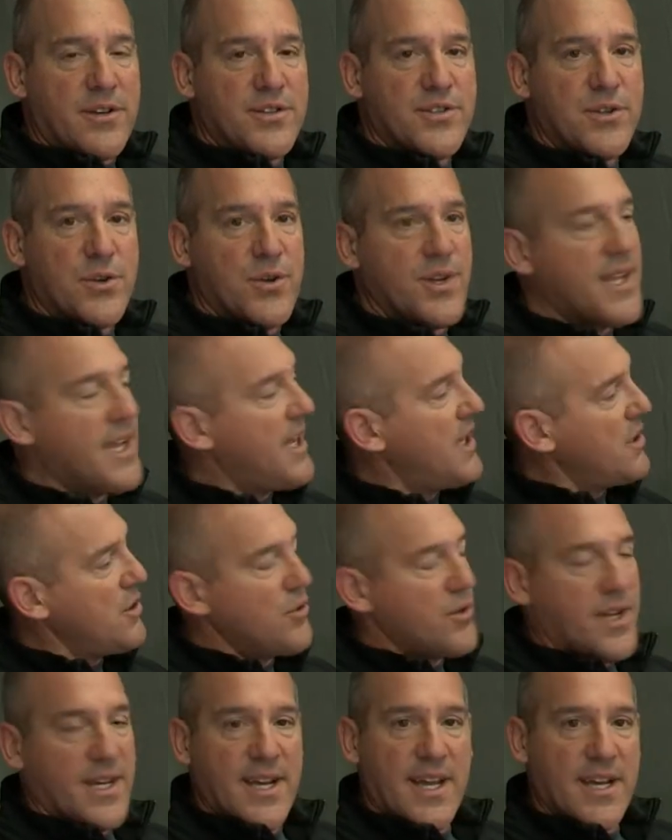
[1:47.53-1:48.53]
So again, you
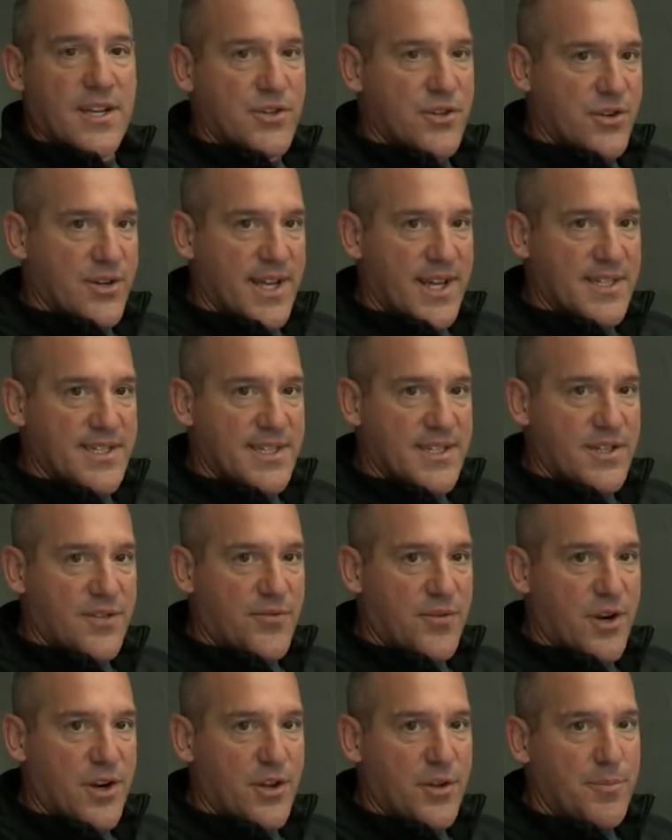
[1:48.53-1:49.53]
can enter and exit the
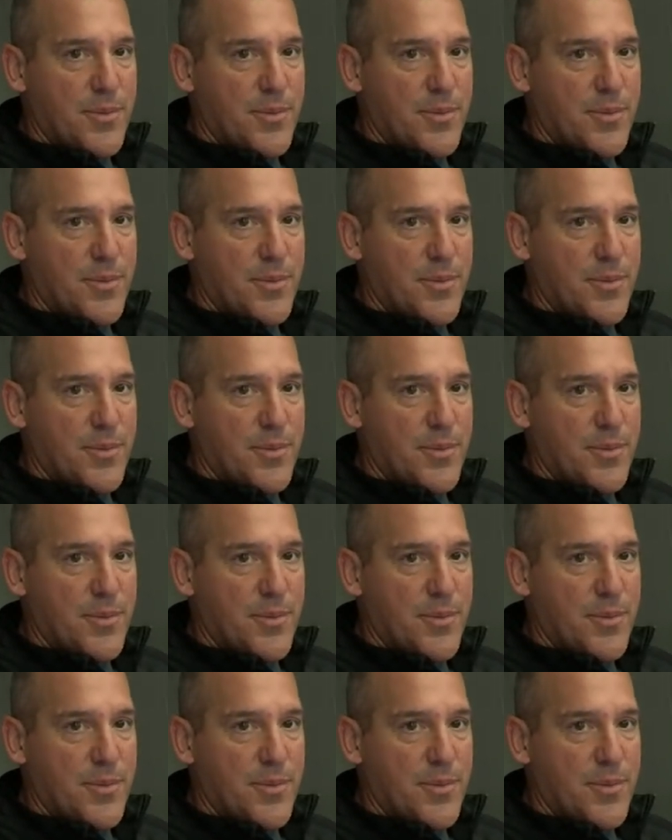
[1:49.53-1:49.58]
front of the